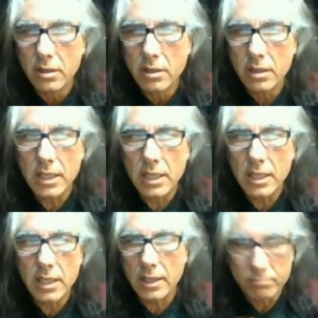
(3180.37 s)
and he
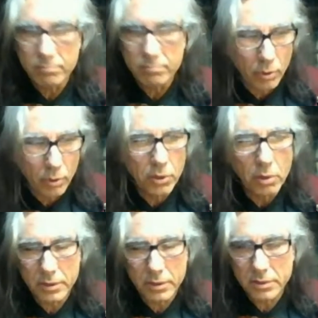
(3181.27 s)
like pulled over
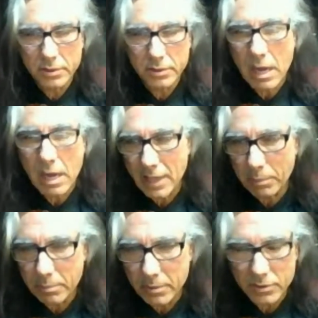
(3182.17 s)
to stop and help
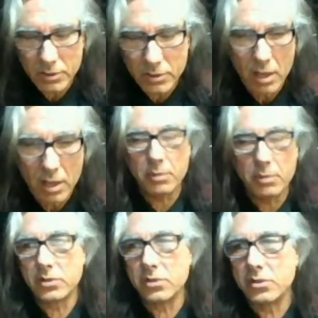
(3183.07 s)
him, and saw that he was just